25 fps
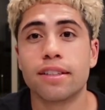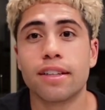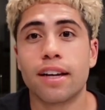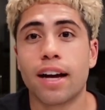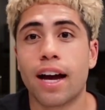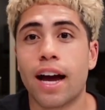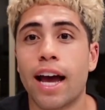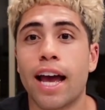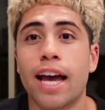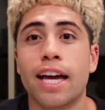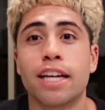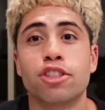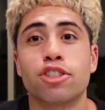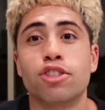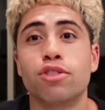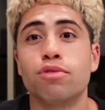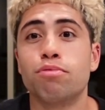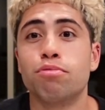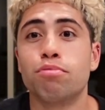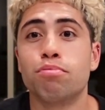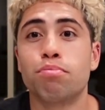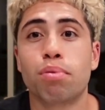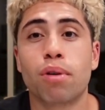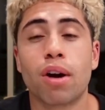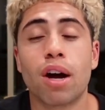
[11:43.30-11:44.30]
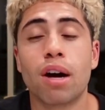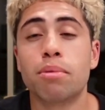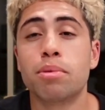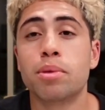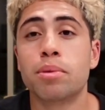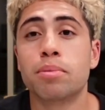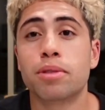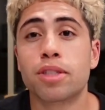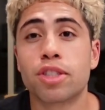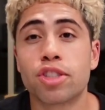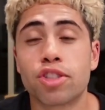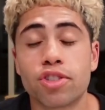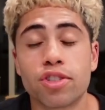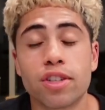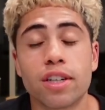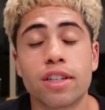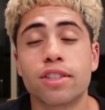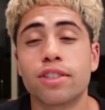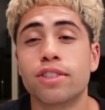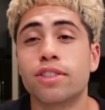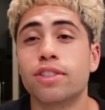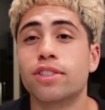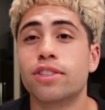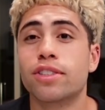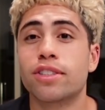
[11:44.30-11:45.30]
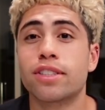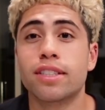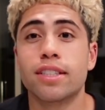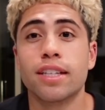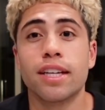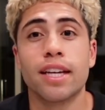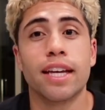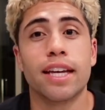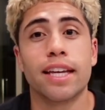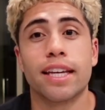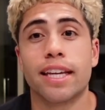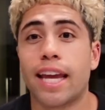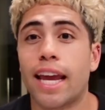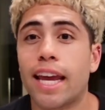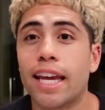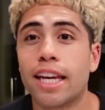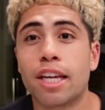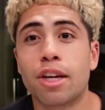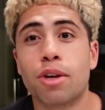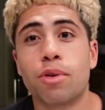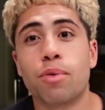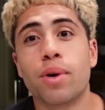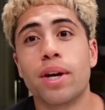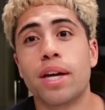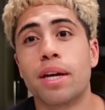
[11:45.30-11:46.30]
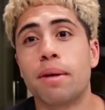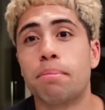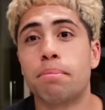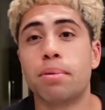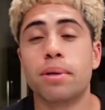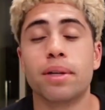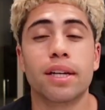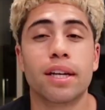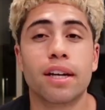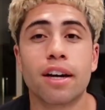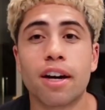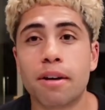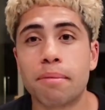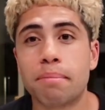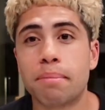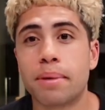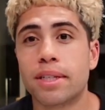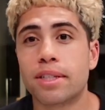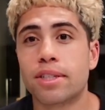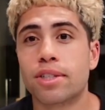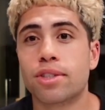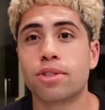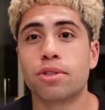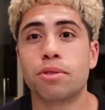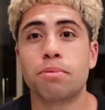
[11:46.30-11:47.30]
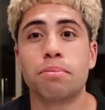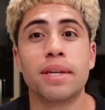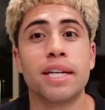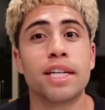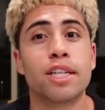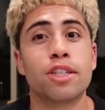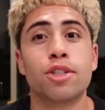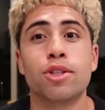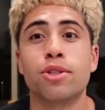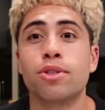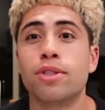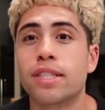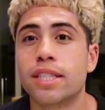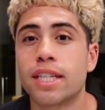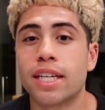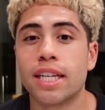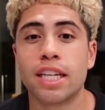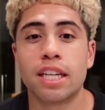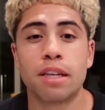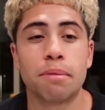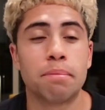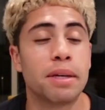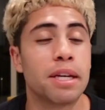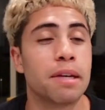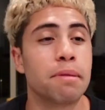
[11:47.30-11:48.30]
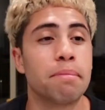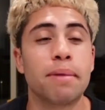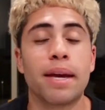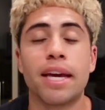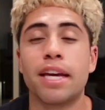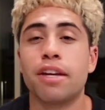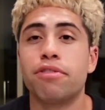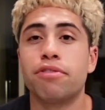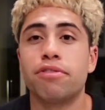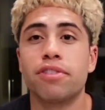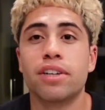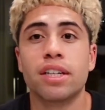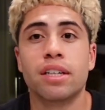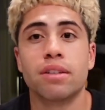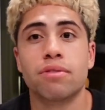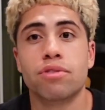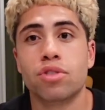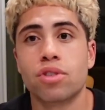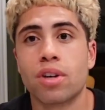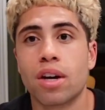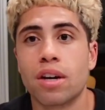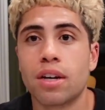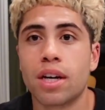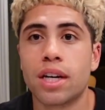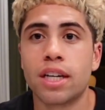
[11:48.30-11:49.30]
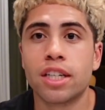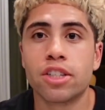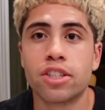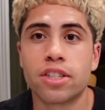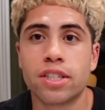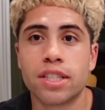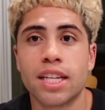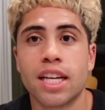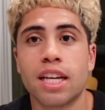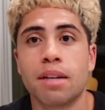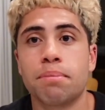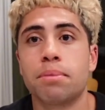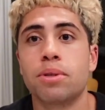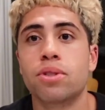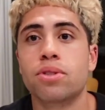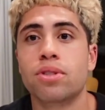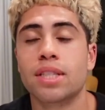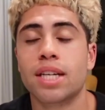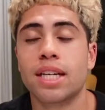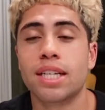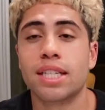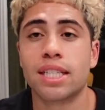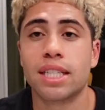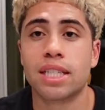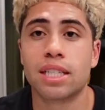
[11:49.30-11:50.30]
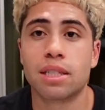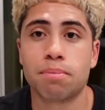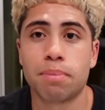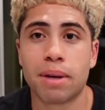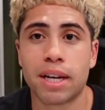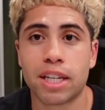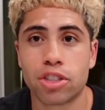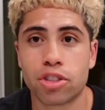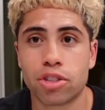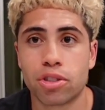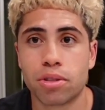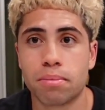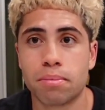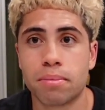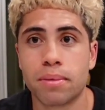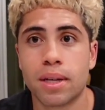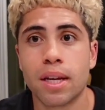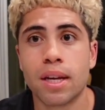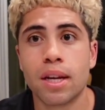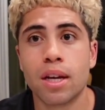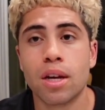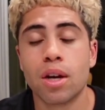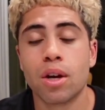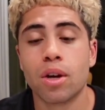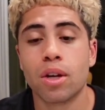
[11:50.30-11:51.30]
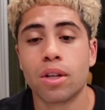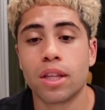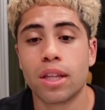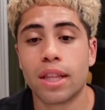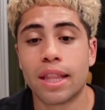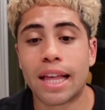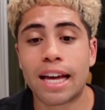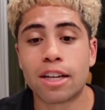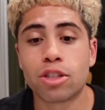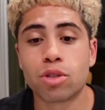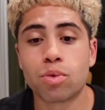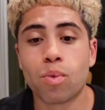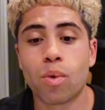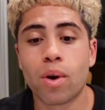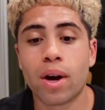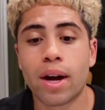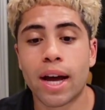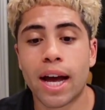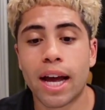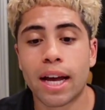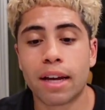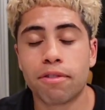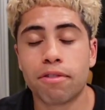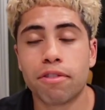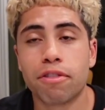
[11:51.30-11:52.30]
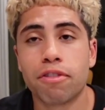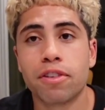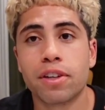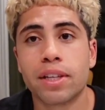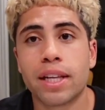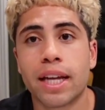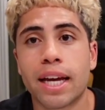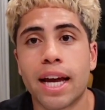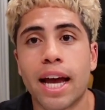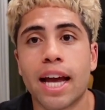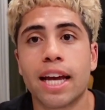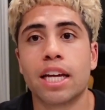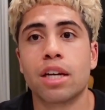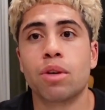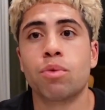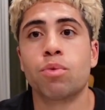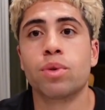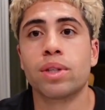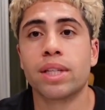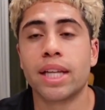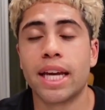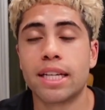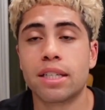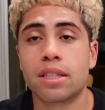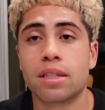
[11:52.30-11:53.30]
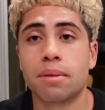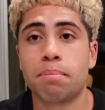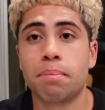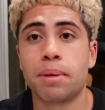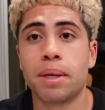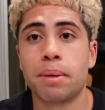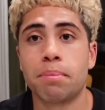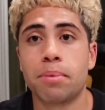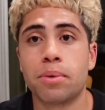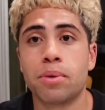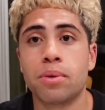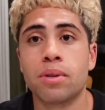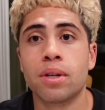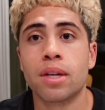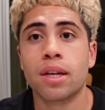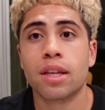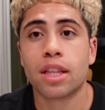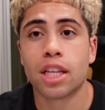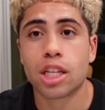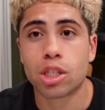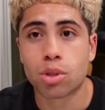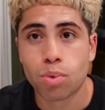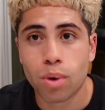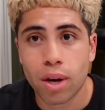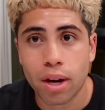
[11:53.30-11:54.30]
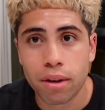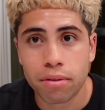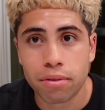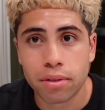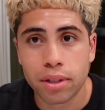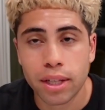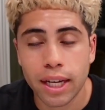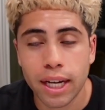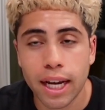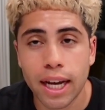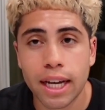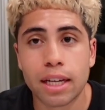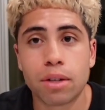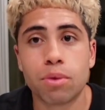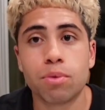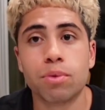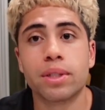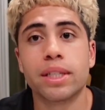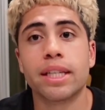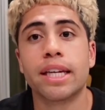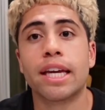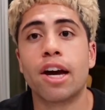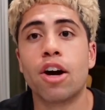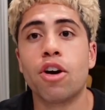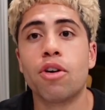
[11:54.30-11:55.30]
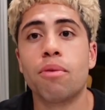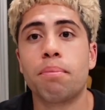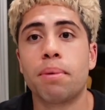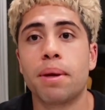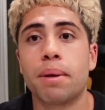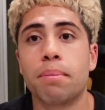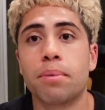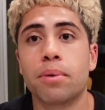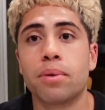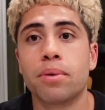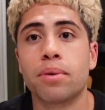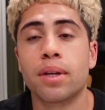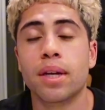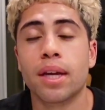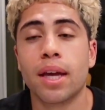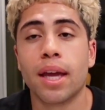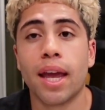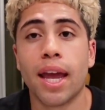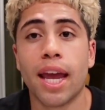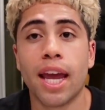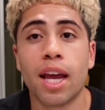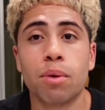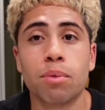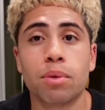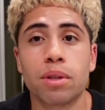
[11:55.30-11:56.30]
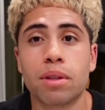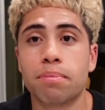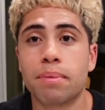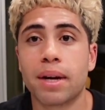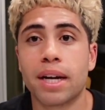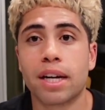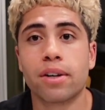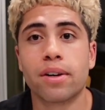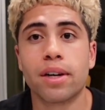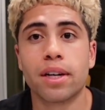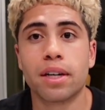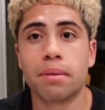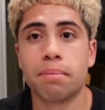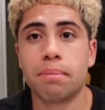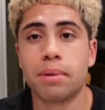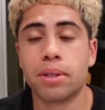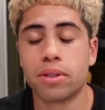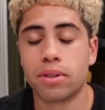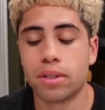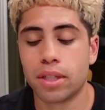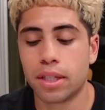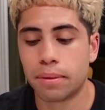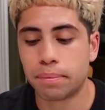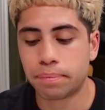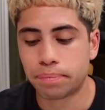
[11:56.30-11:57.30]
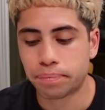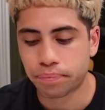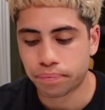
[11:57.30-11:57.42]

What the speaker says: had problems and struggles gaining weight, putting on muscle, being too skinny, being made fun of. So I understand both sides of the spectrum. That's why I feel like I can relate to people. That's why I feel like I can really help people and with my credibility.